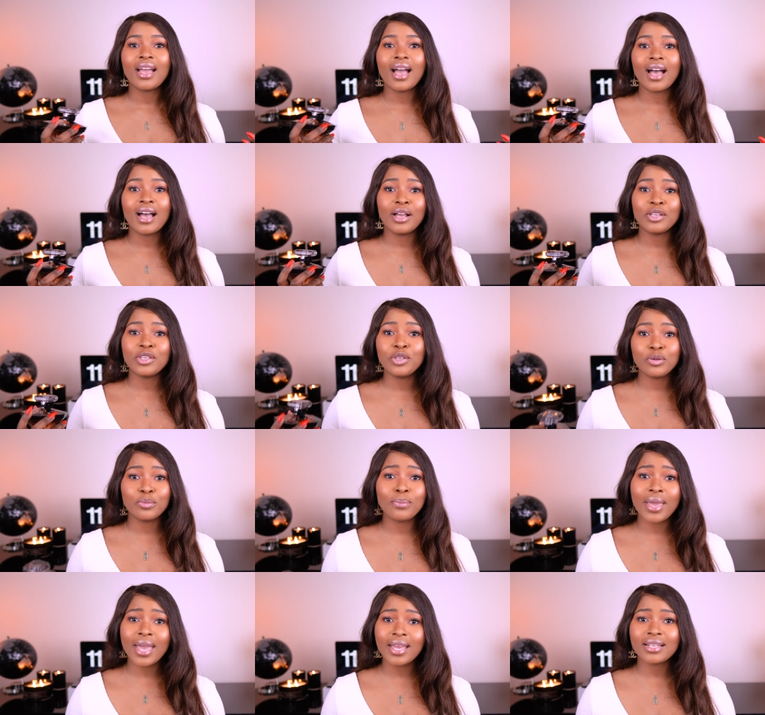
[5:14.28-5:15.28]
Uh, you
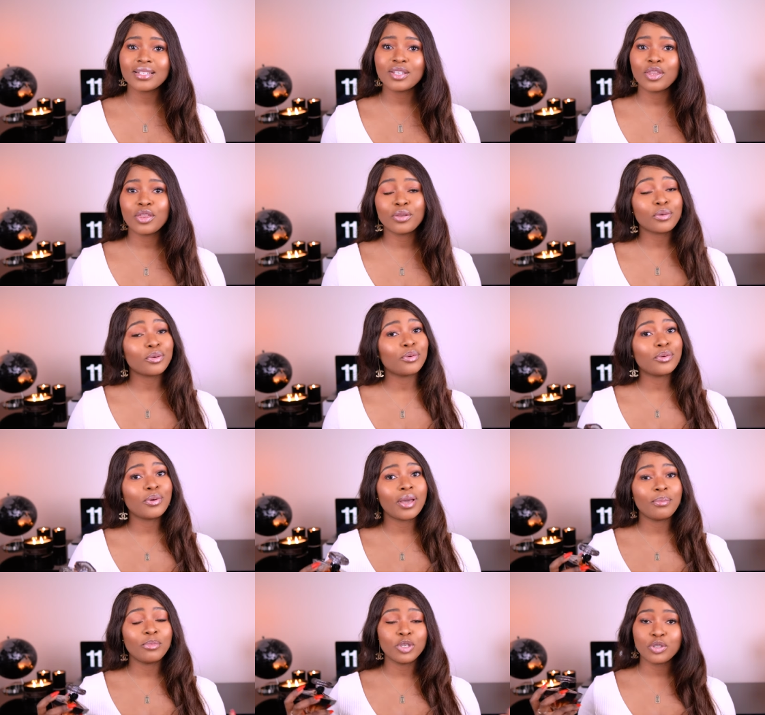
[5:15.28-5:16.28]
met through
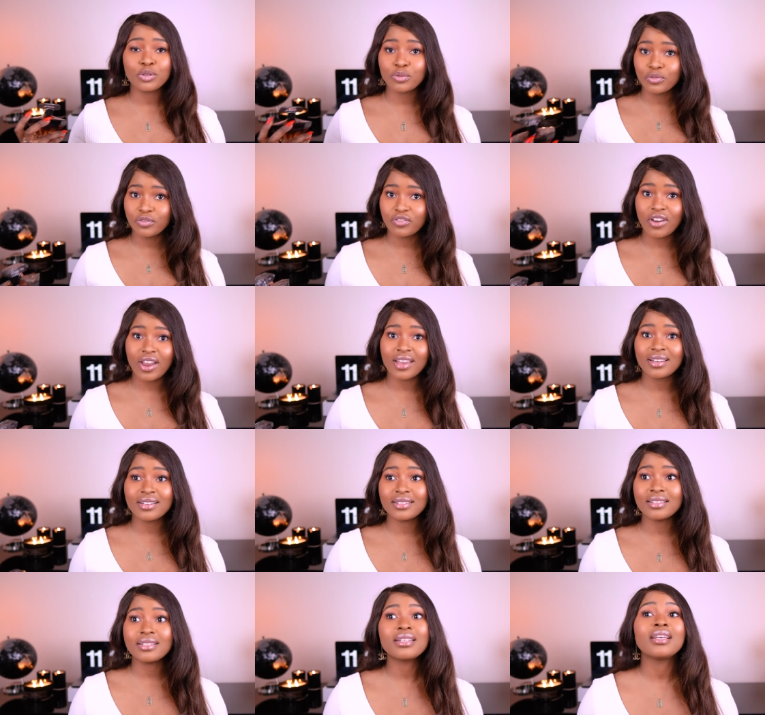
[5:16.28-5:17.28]
a mutual
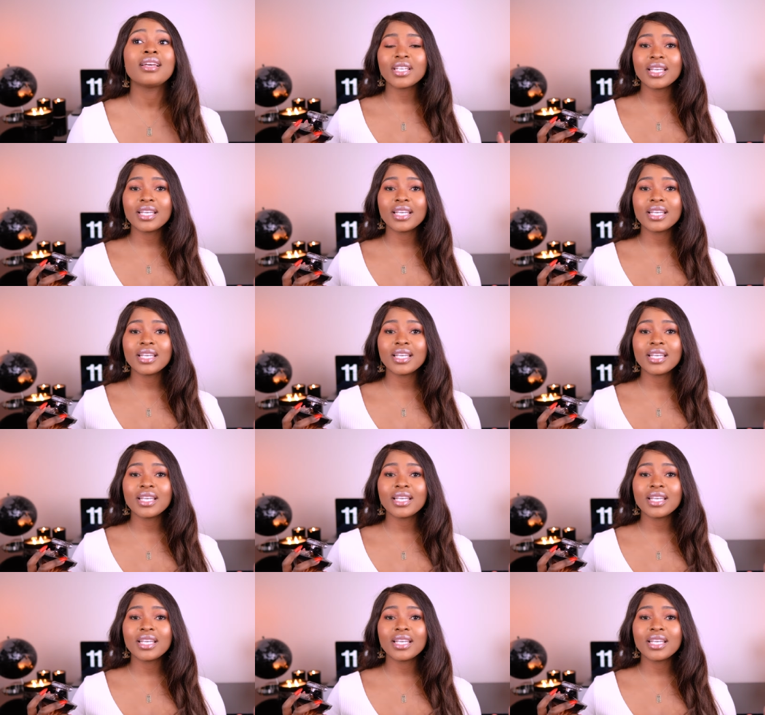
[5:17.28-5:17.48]
friend.